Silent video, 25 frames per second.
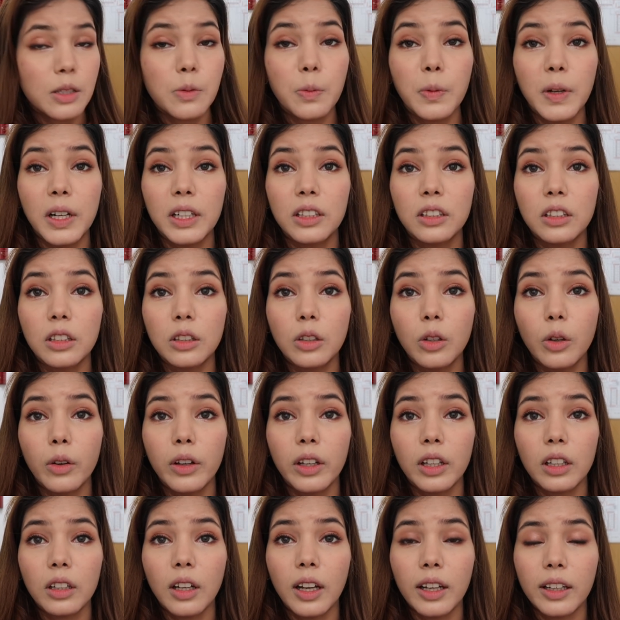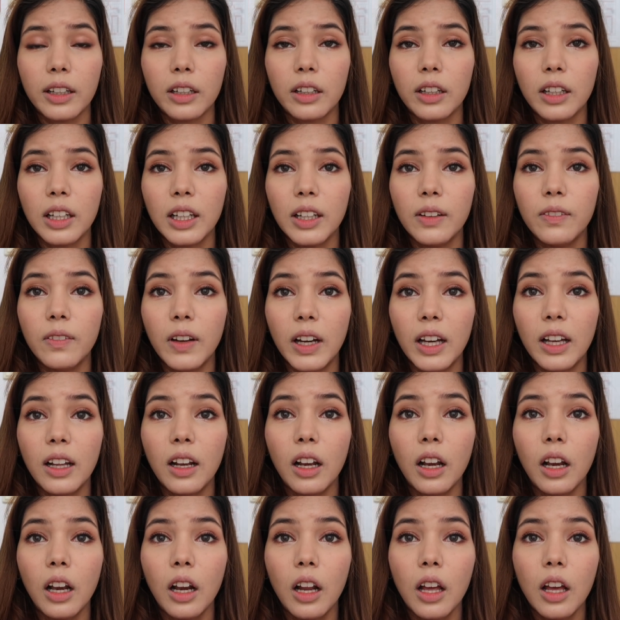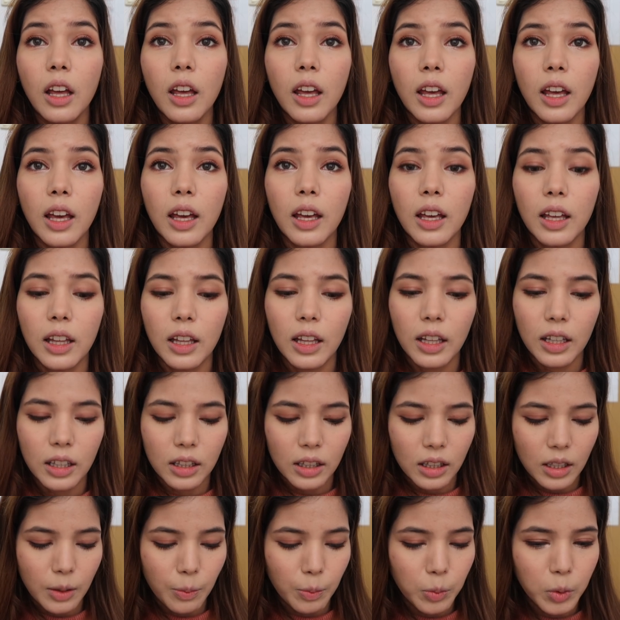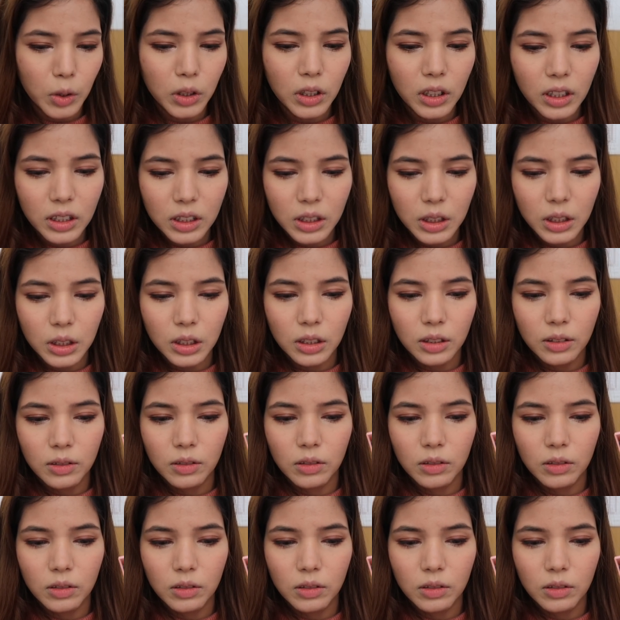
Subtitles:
blusher going like really well, and they put this